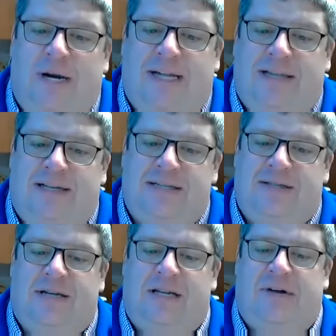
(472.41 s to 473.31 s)
And I think that's
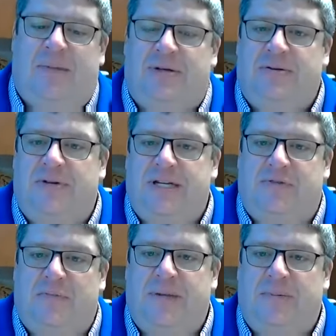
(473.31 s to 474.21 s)
going to give opportunities
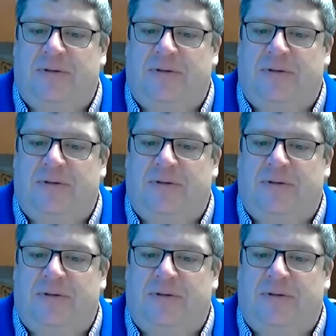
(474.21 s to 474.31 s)
for people